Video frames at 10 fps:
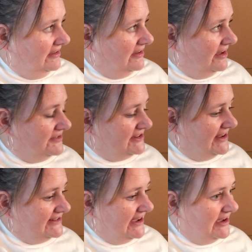I've
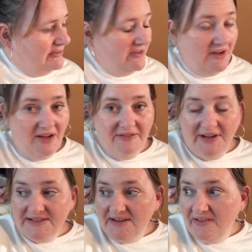sat down. But in
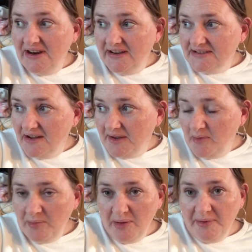fact, I really need to go and get my
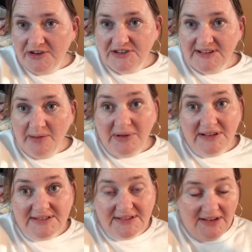blood pressure
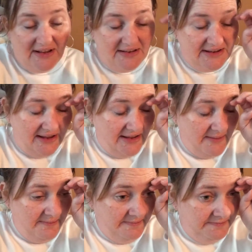tablets and take them.